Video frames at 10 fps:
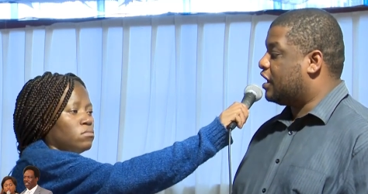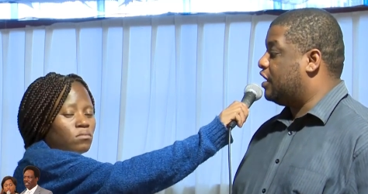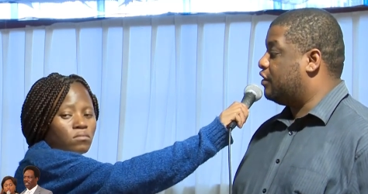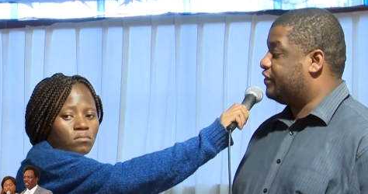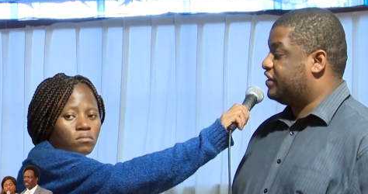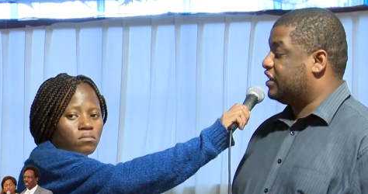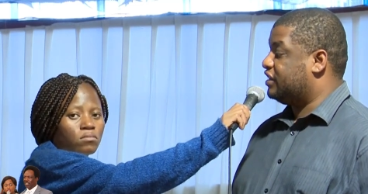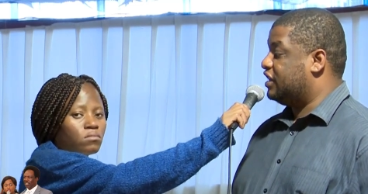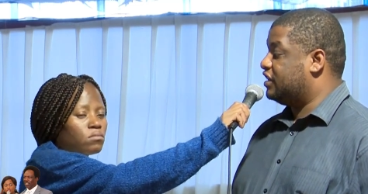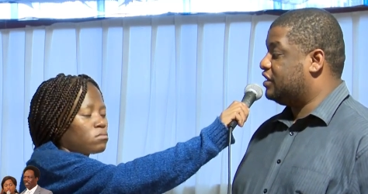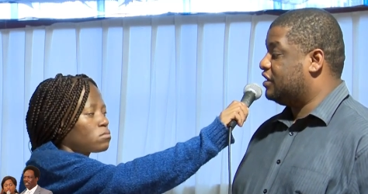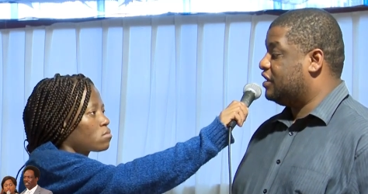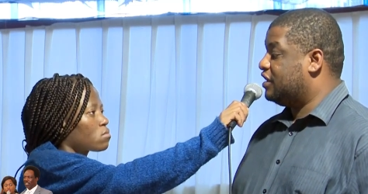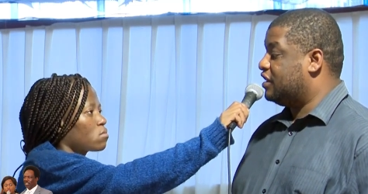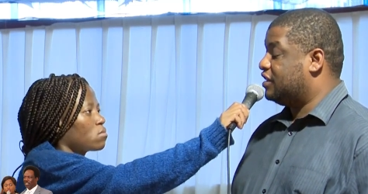Speaker 1: kind of stagnant.
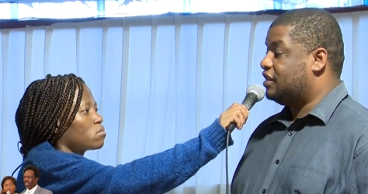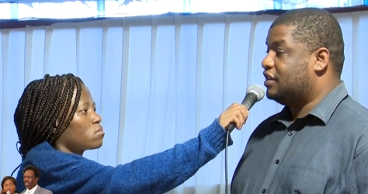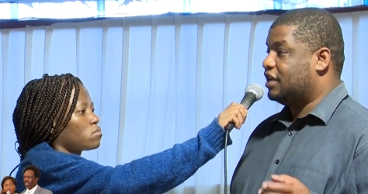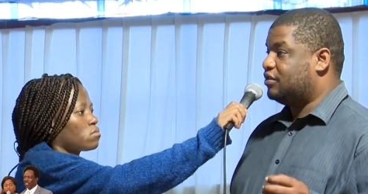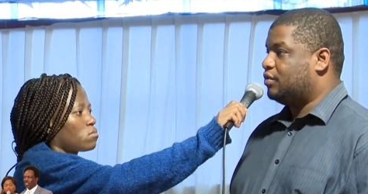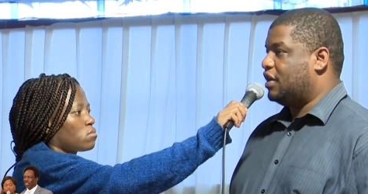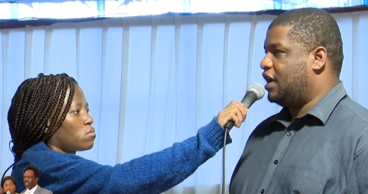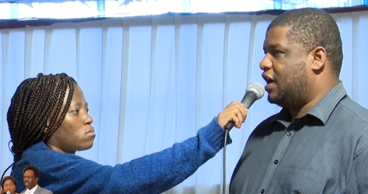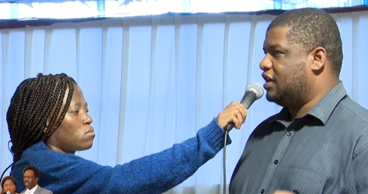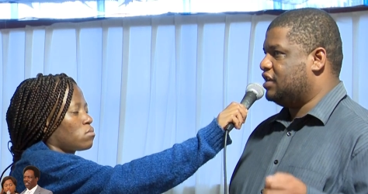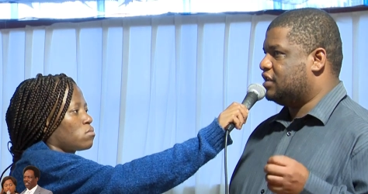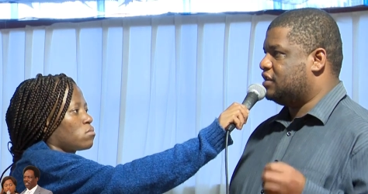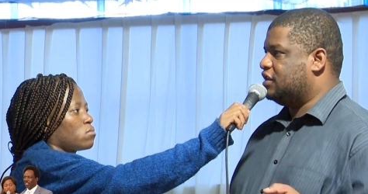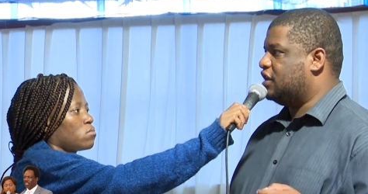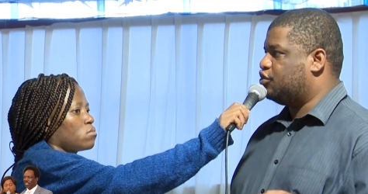That's why I just
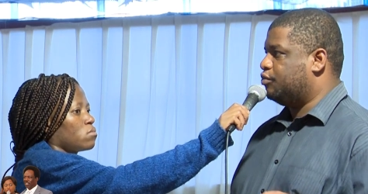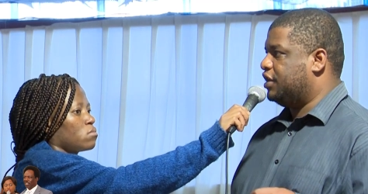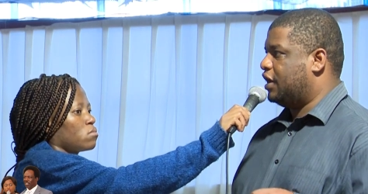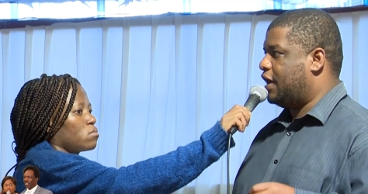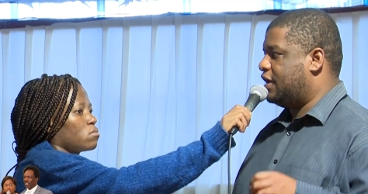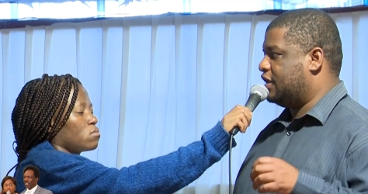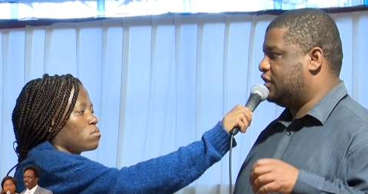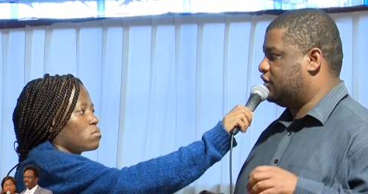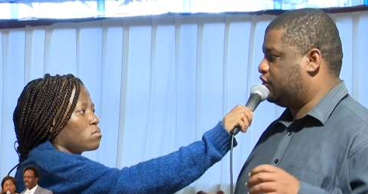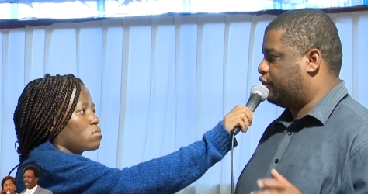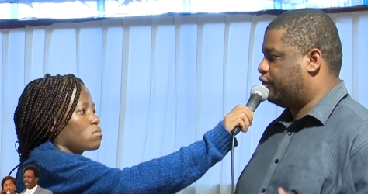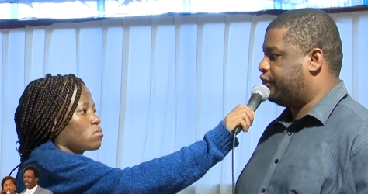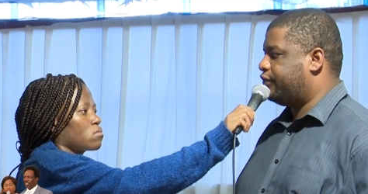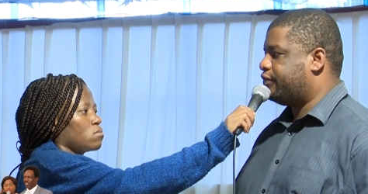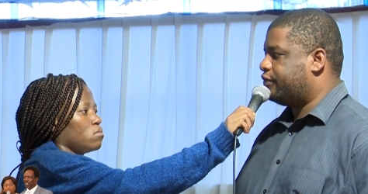needed to be under this
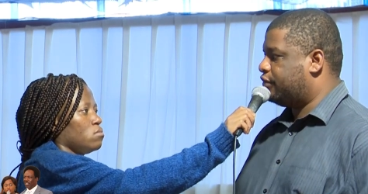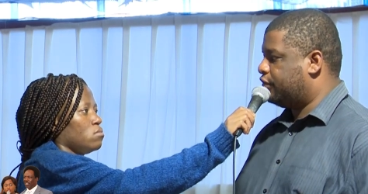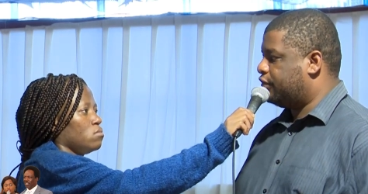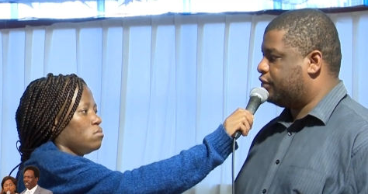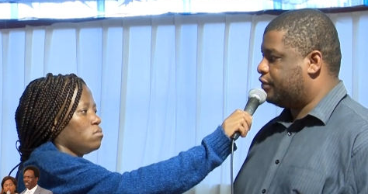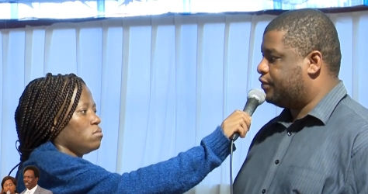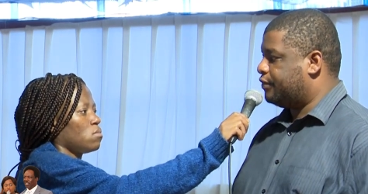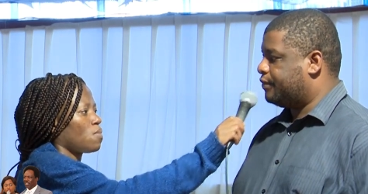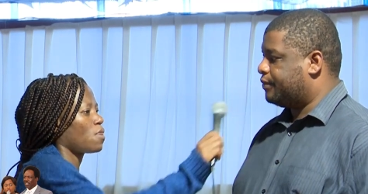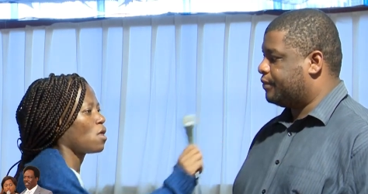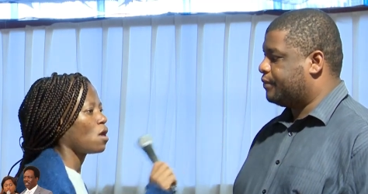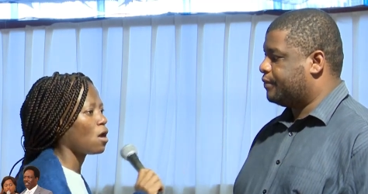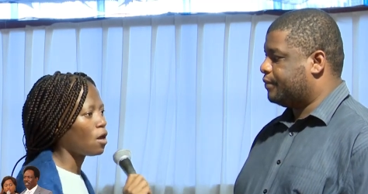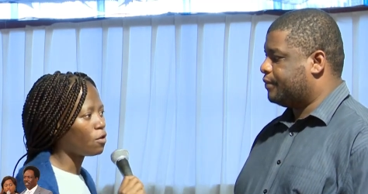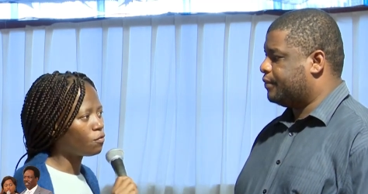roof.
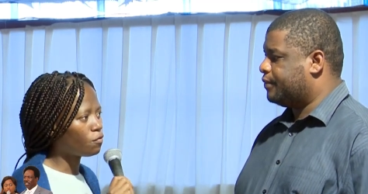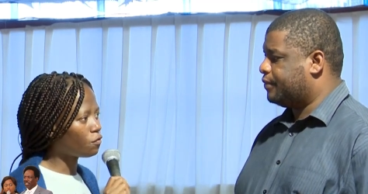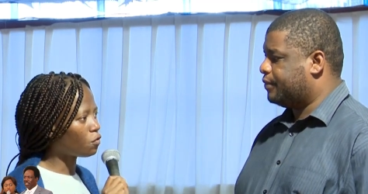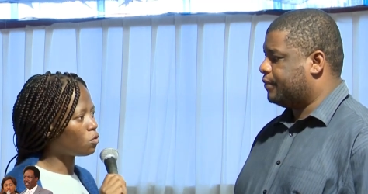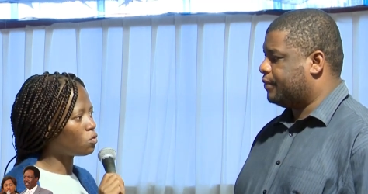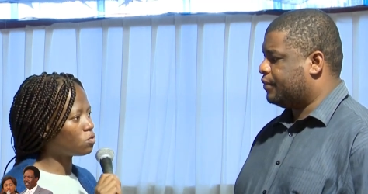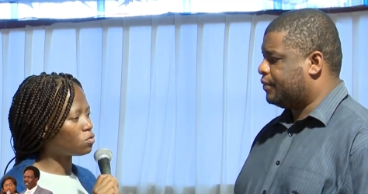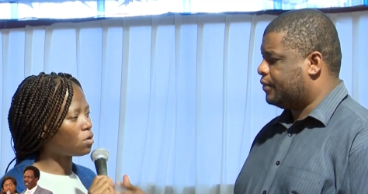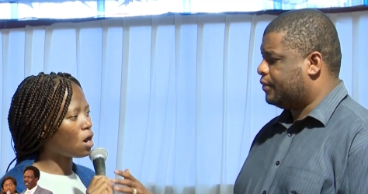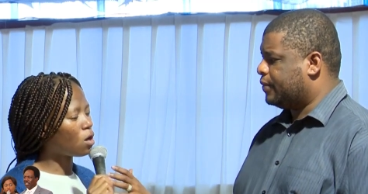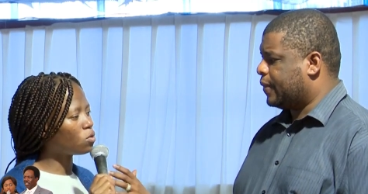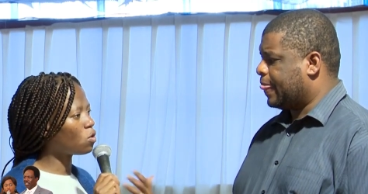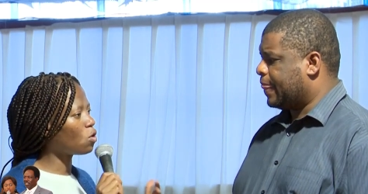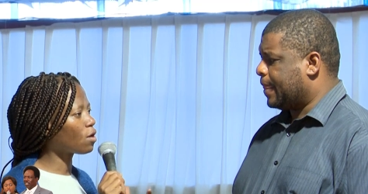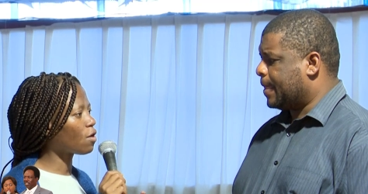
Speaker 2: And for how
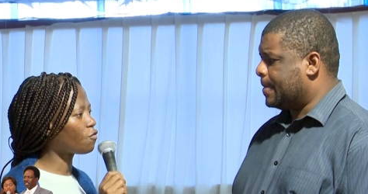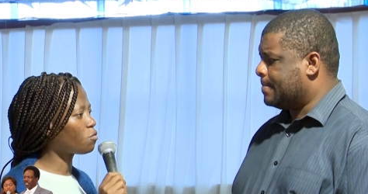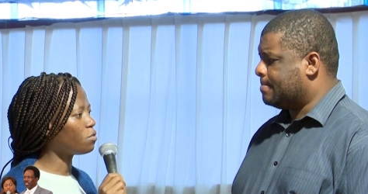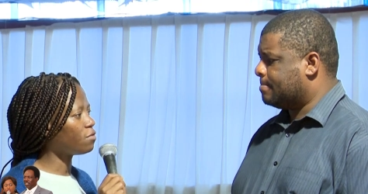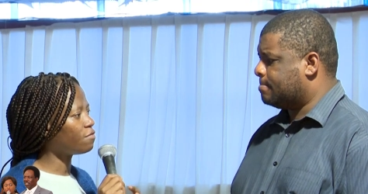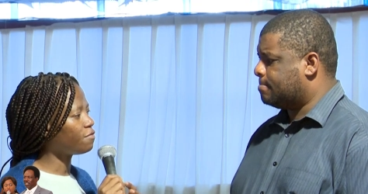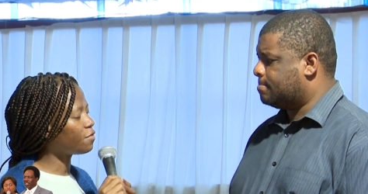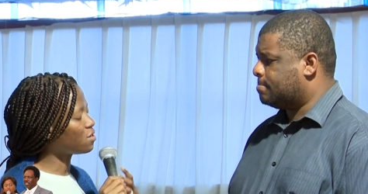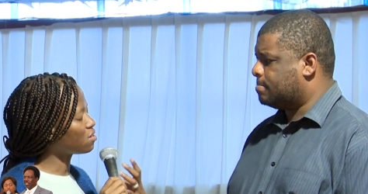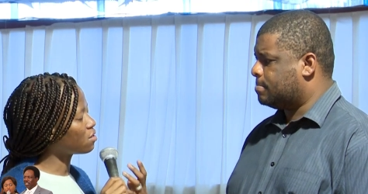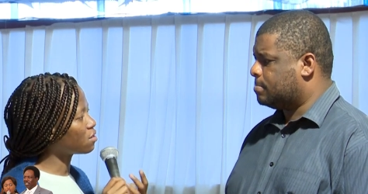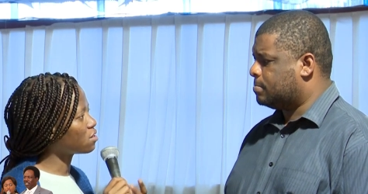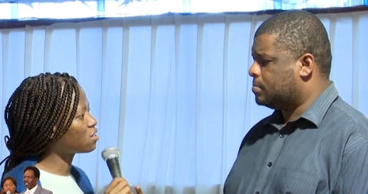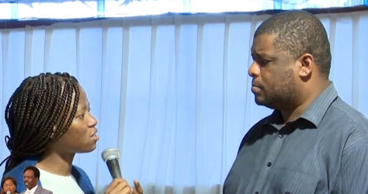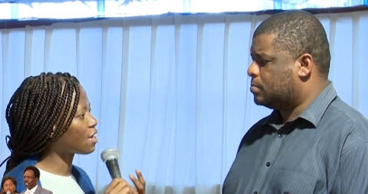long have you been facing
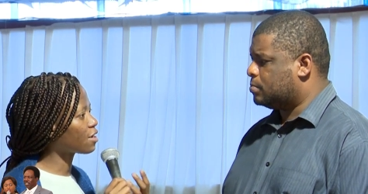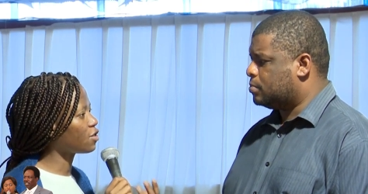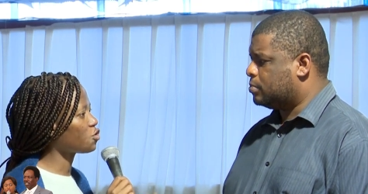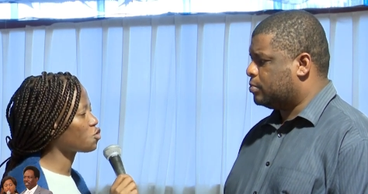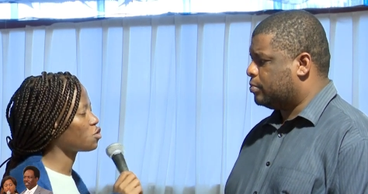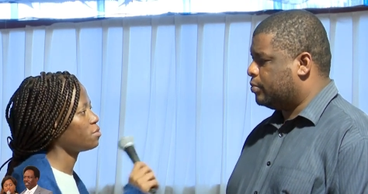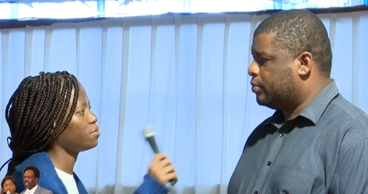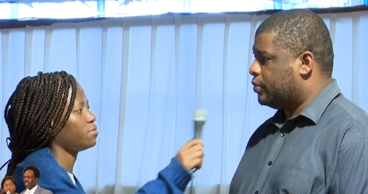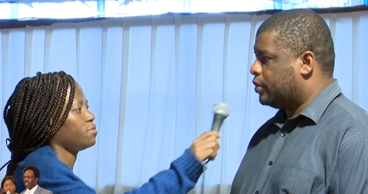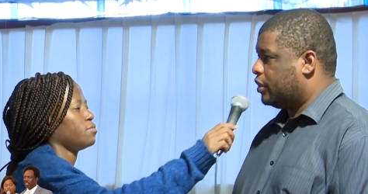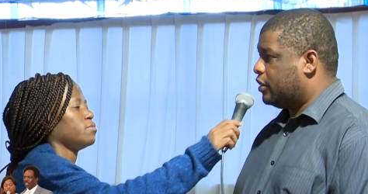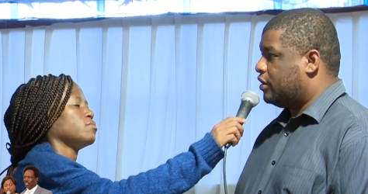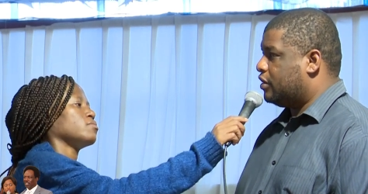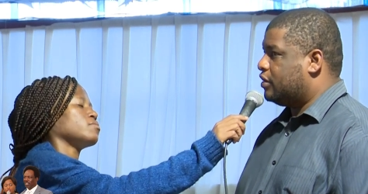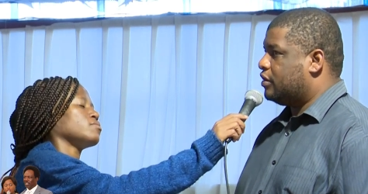this stagnation?
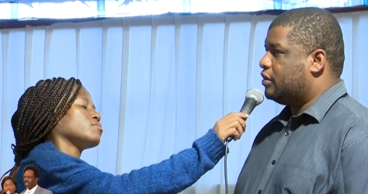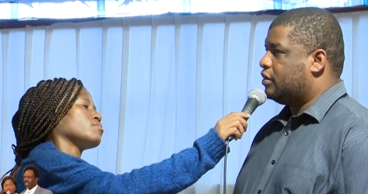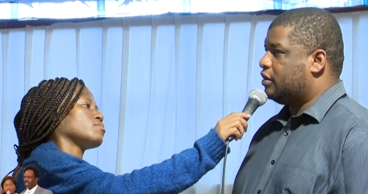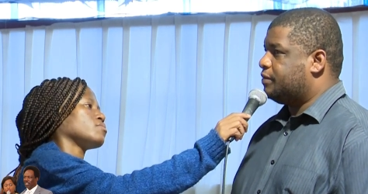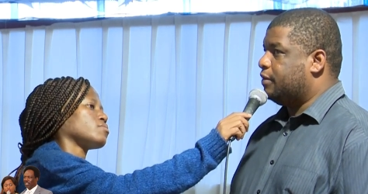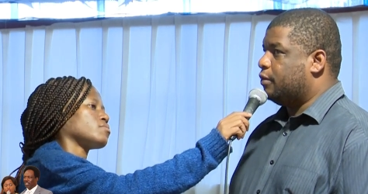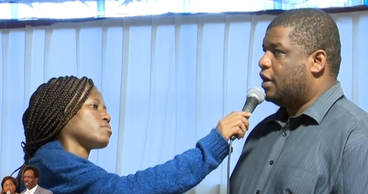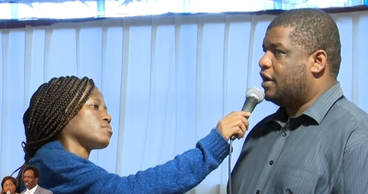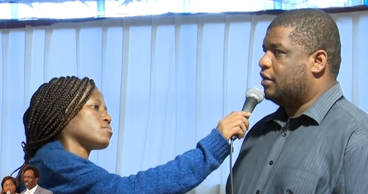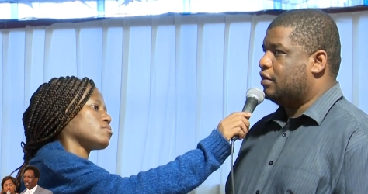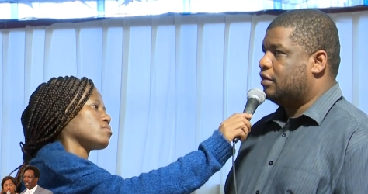
Speaker 1: It's been a while.